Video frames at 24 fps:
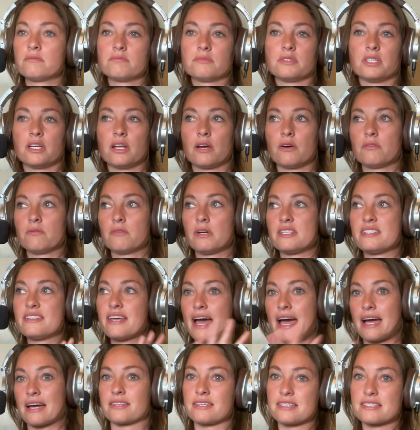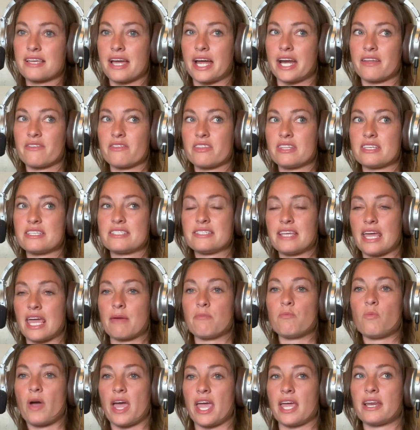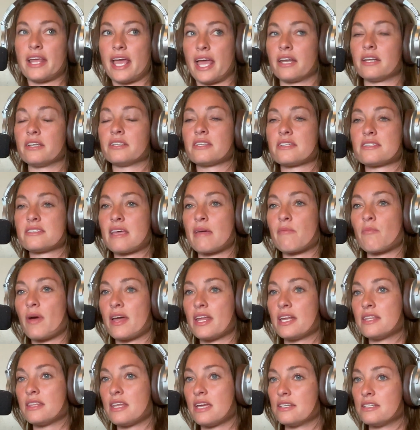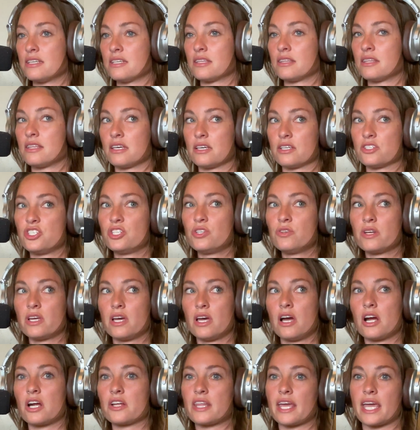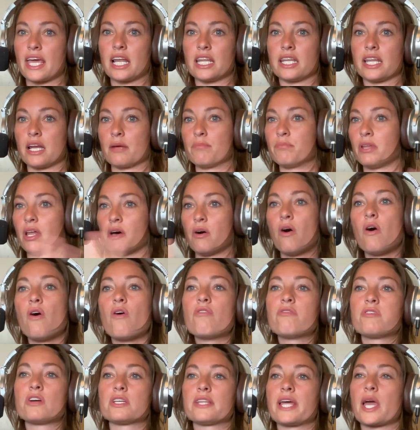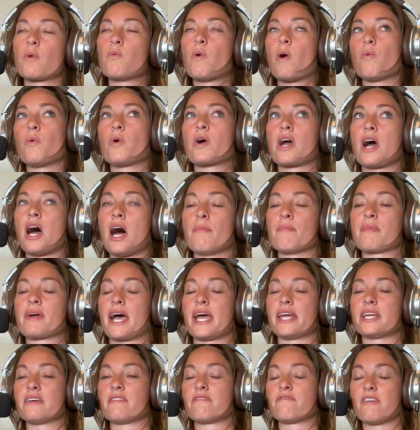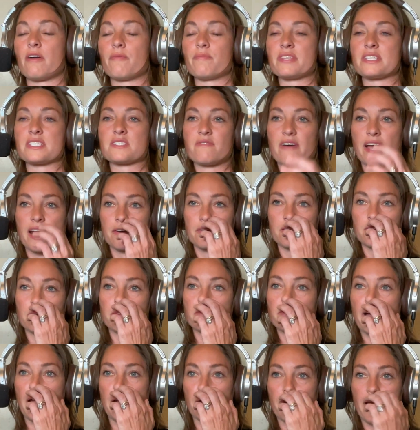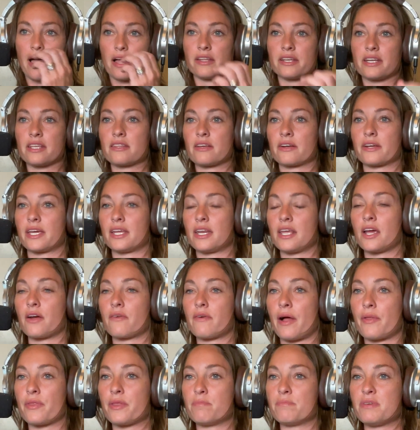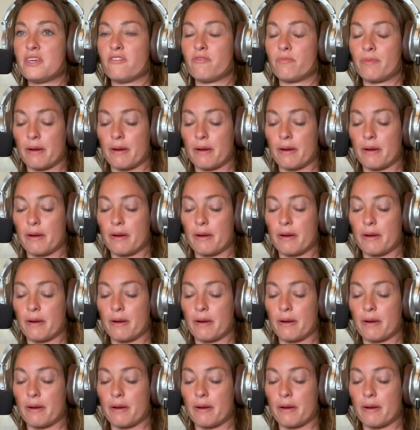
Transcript: you know, attack this kind of in the same way and handle it the same way they did the tuna? Are they going to let it blow over? Like, what will come kind of from this viral virality they're getting around the beef